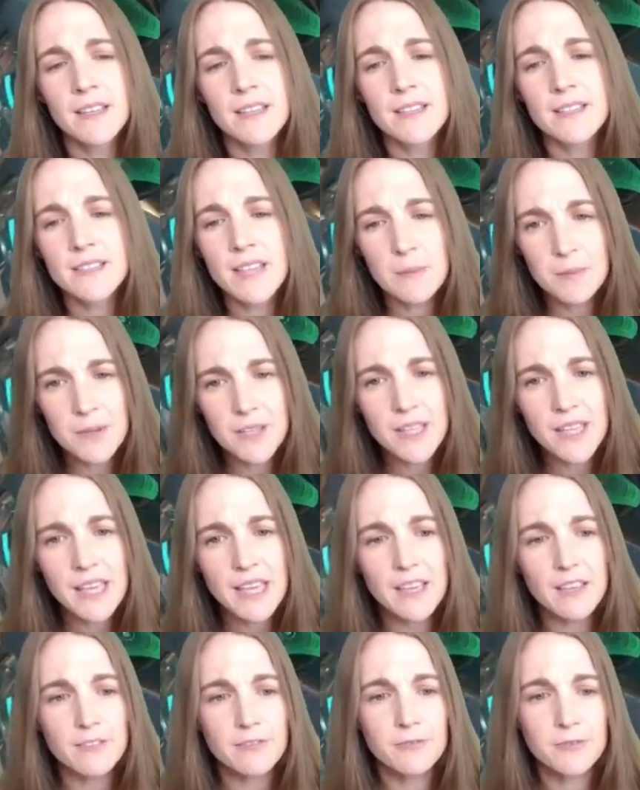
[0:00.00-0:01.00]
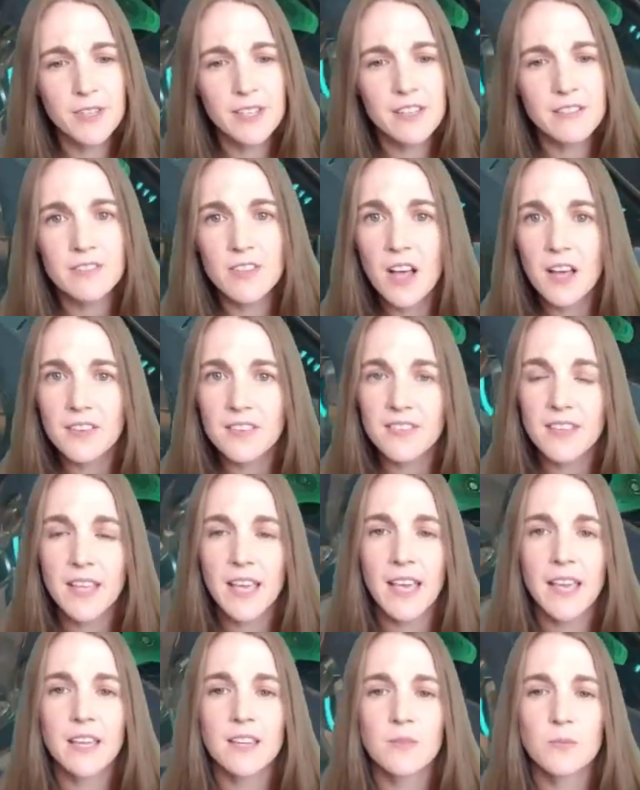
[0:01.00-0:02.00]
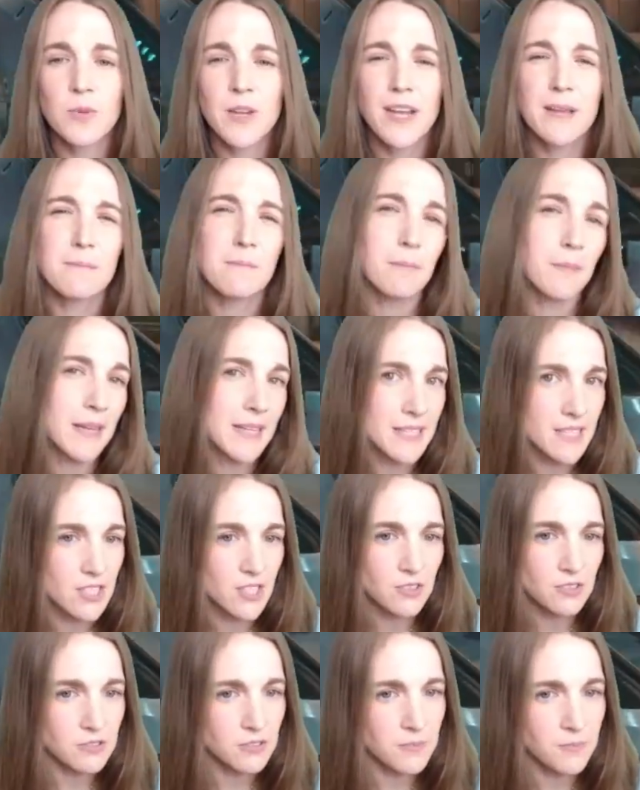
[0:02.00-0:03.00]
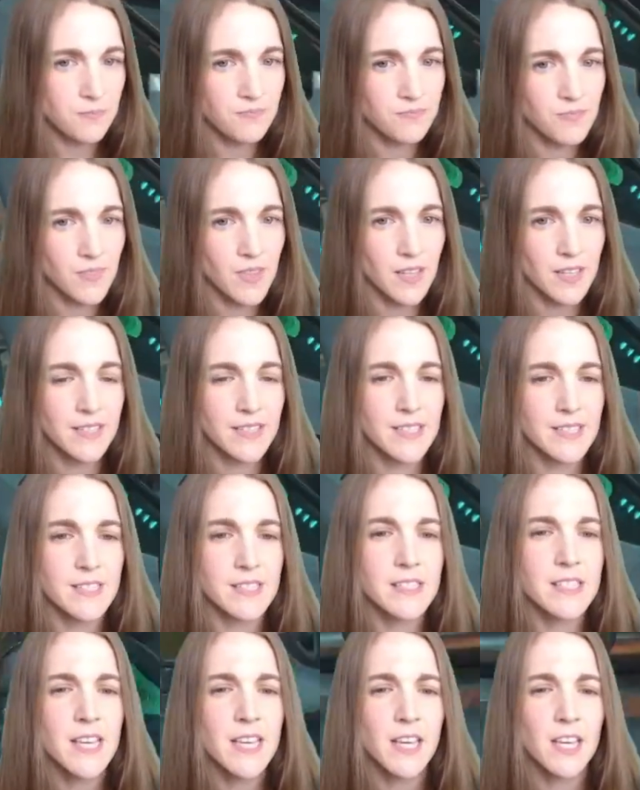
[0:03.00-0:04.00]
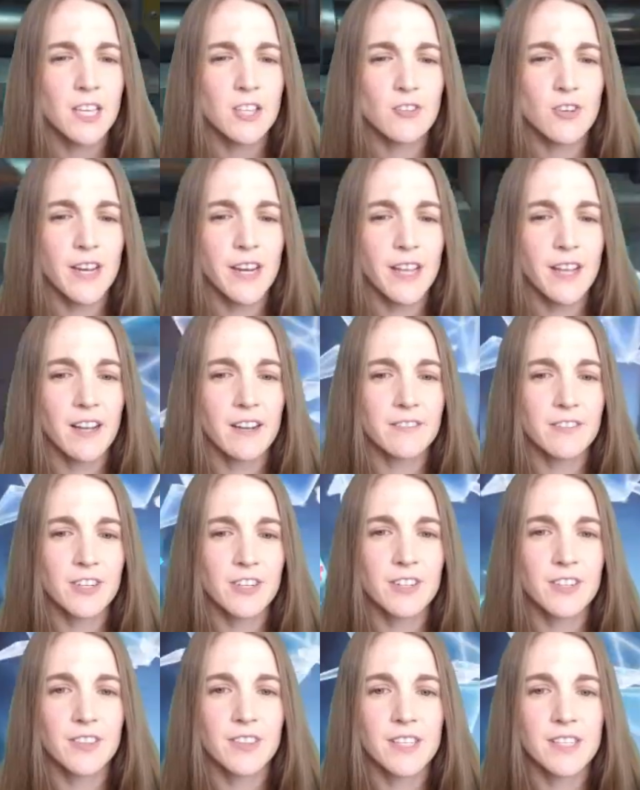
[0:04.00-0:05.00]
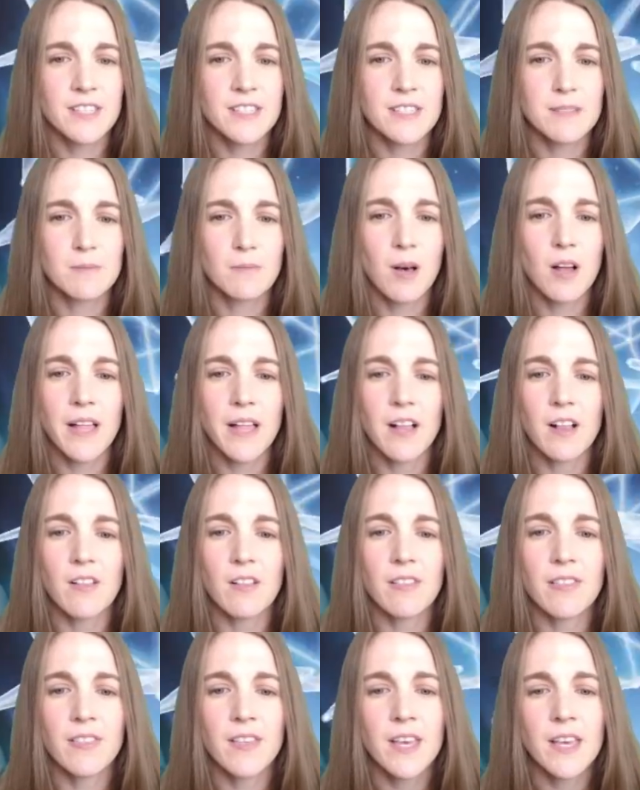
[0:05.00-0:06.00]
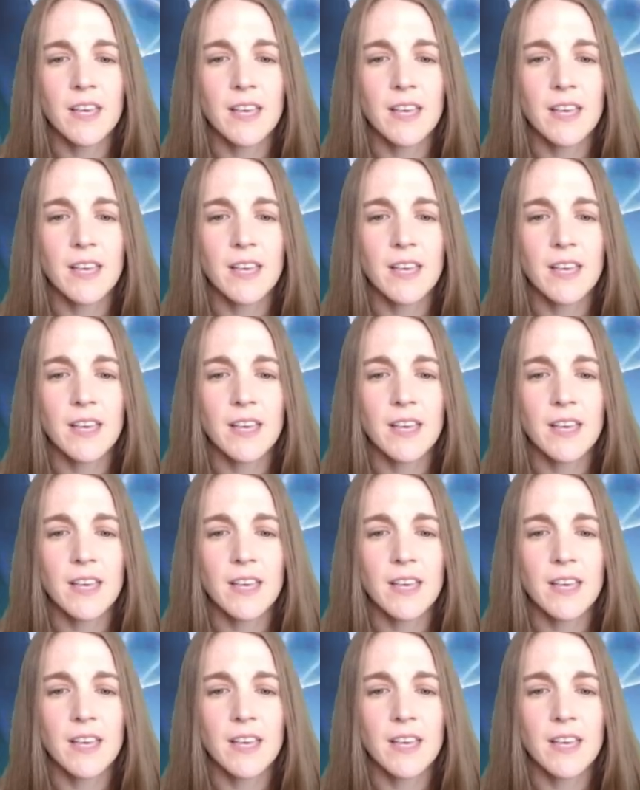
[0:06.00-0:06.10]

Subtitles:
Separately, if we have lost the gate, what I might do is try to cover this small health.